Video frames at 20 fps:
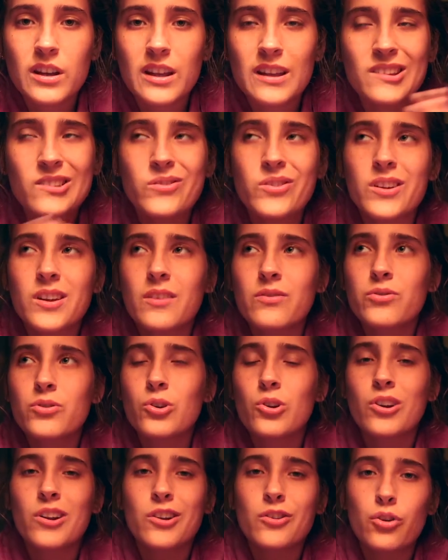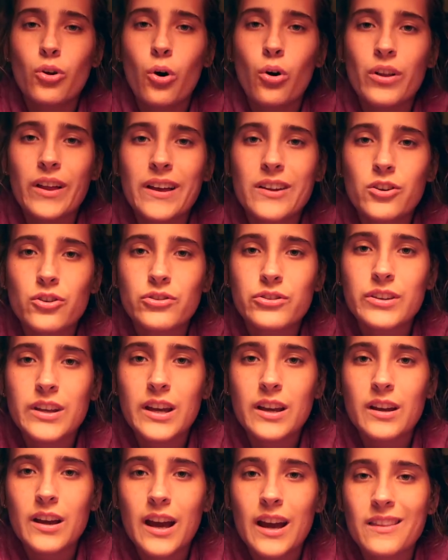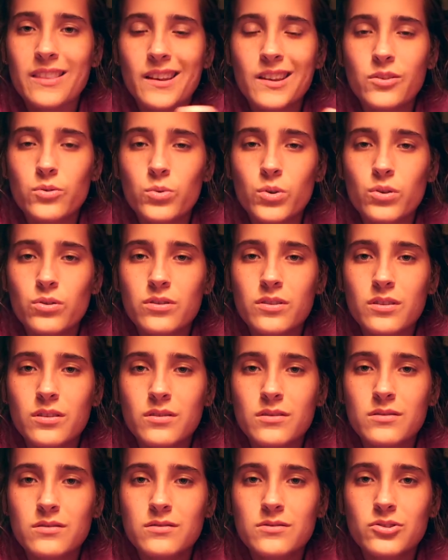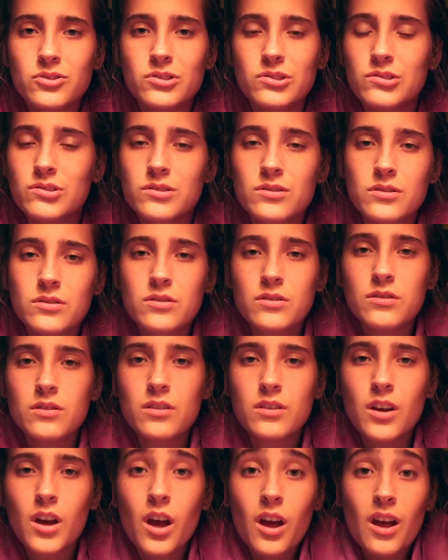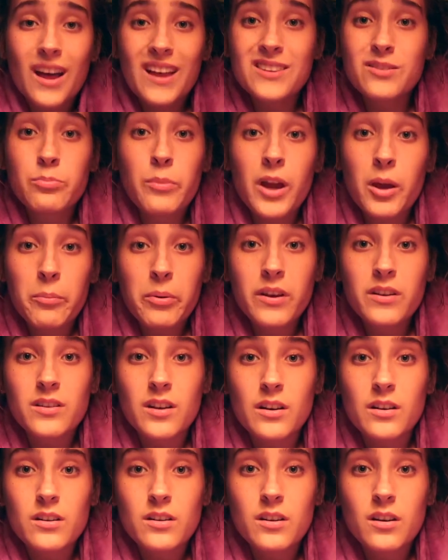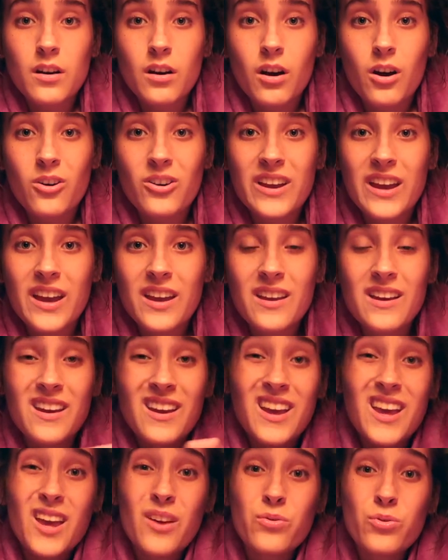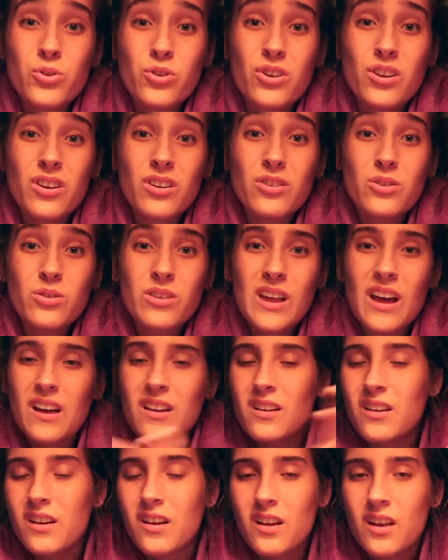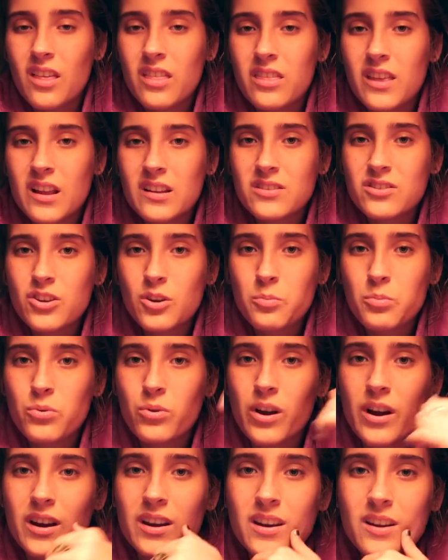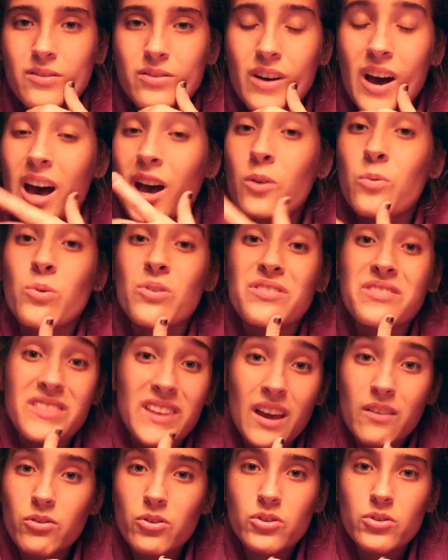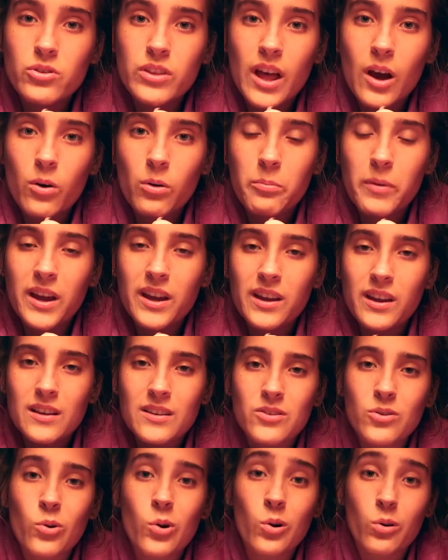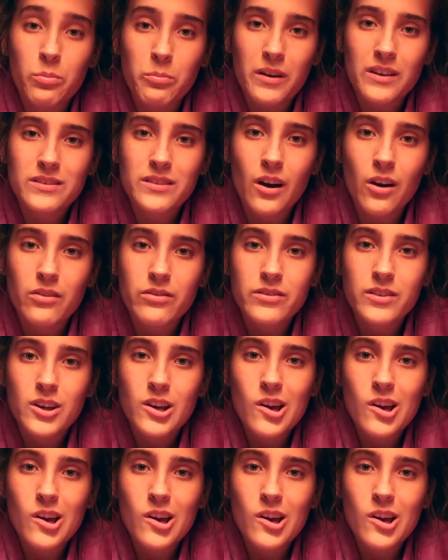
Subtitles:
Even if you're an adult and you're sick, I think it's rude to just... That's my opinion, okay? If you're gonna do that, that's your prerogative. I will never do that with my kids or with myself.